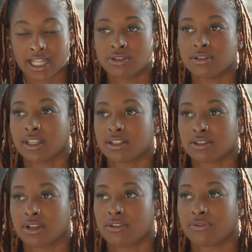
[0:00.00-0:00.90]
I do think
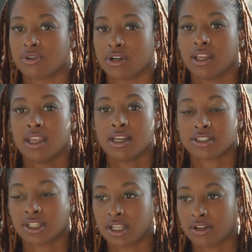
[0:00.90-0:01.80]
it's great for
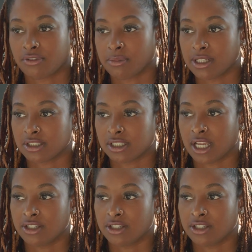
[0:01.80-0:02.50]
sharing information.